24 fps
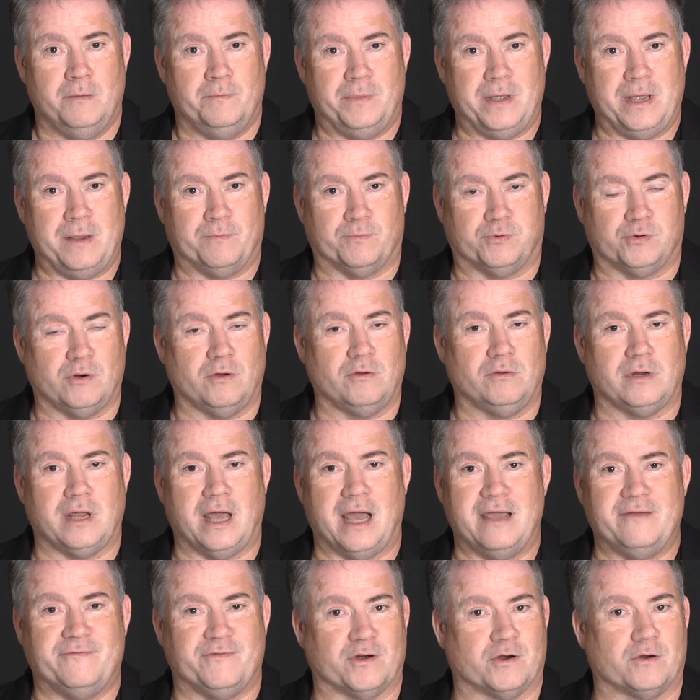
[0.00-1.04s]
Be
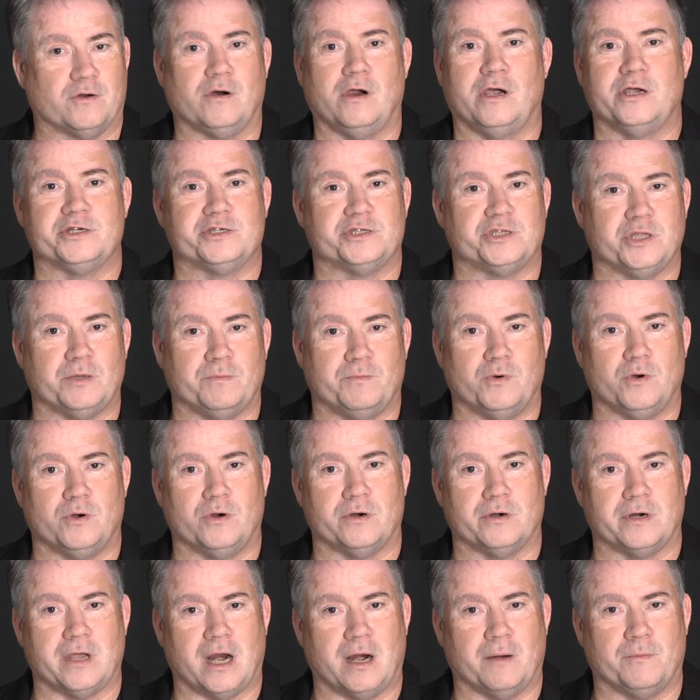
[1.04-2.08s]
pro-life across the
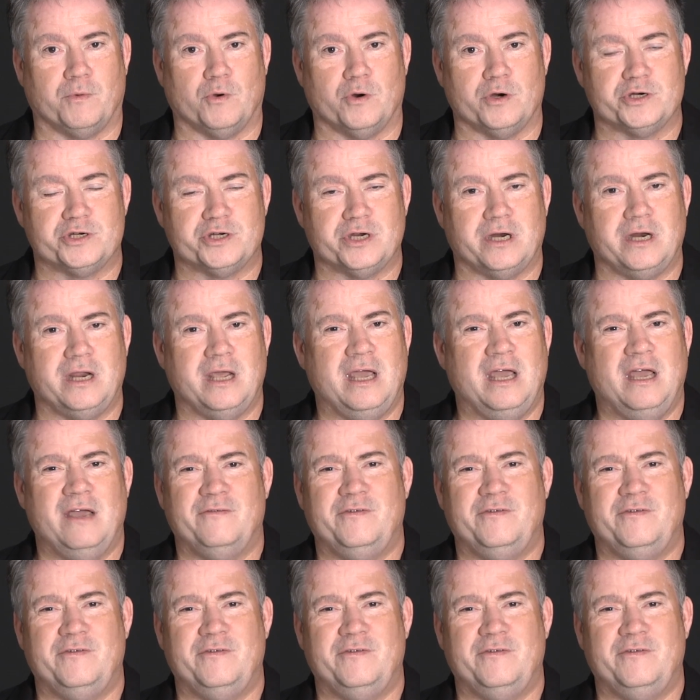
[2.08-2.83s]
board on abortion.